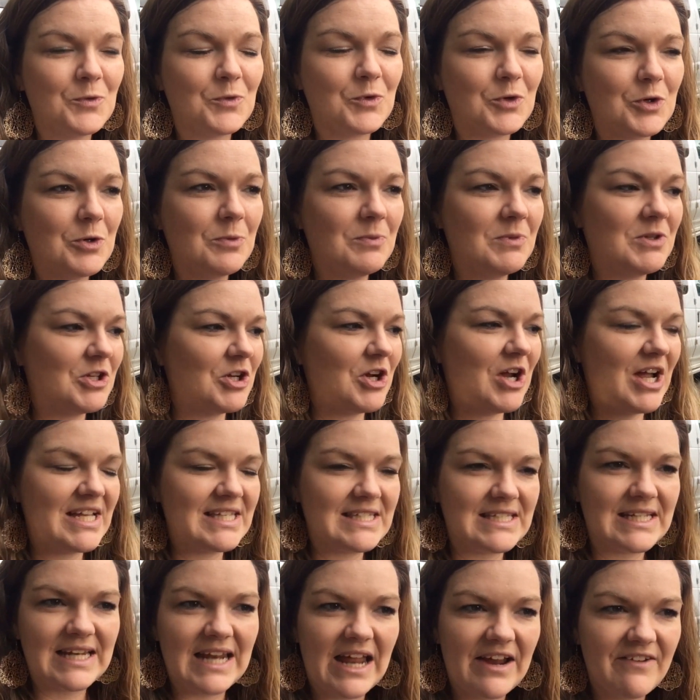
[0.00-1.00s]
room, and they're
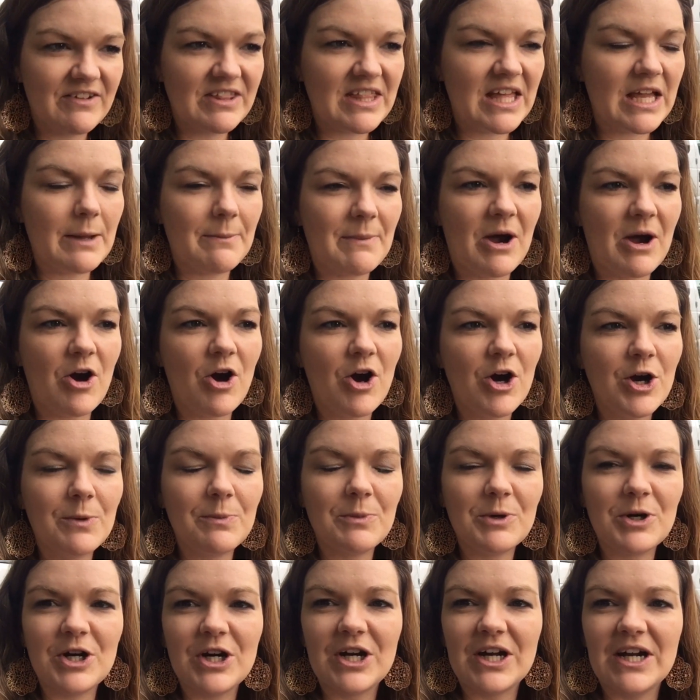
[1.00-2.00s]
asking everything about
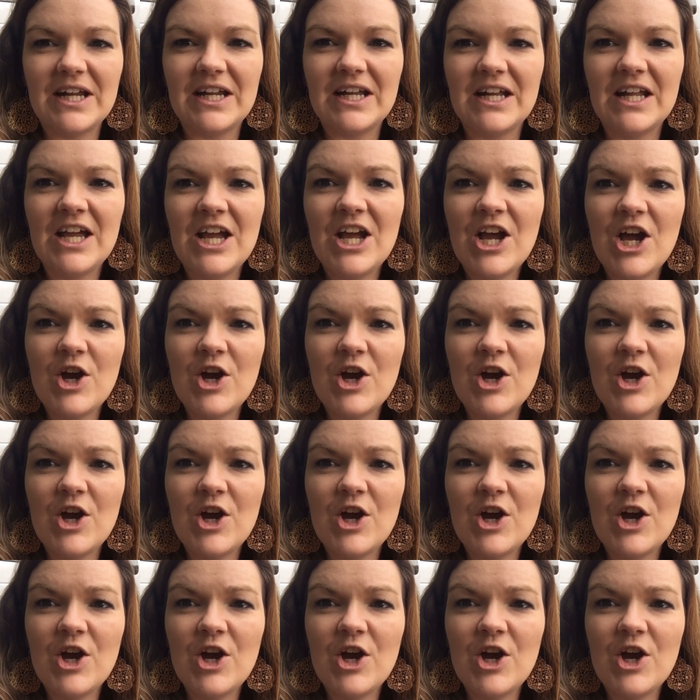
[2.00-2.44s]
Harper, and